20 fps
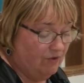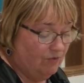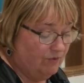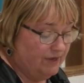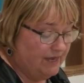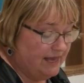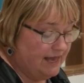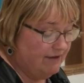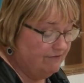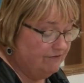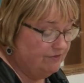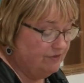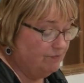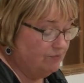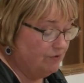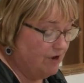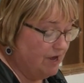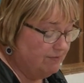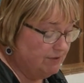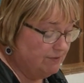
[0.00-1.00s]
We have the
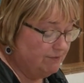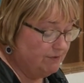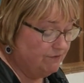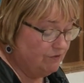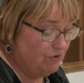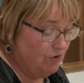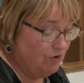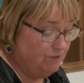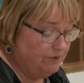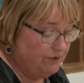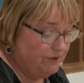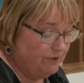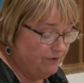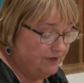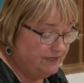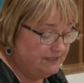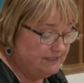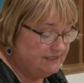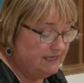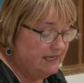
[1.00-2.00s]
problem of
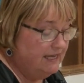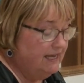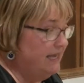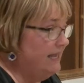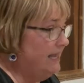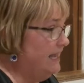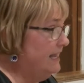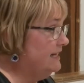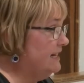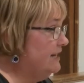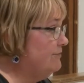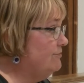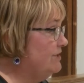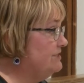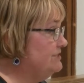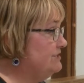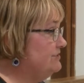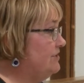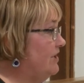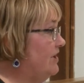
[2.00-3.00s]
opioids, and I
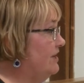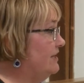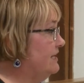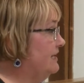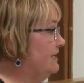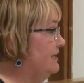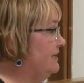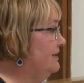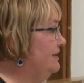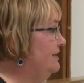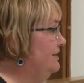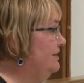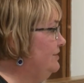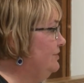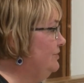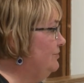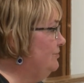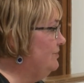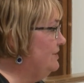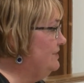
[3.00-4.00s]
was talking
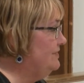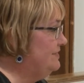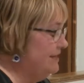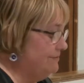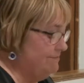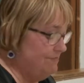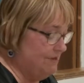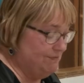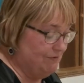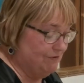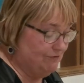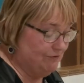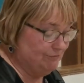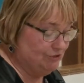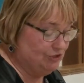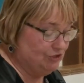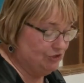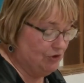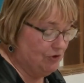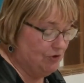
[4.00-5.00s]
with people from
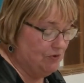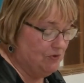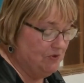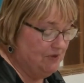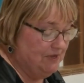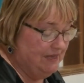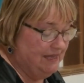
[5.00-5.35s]
SHOW,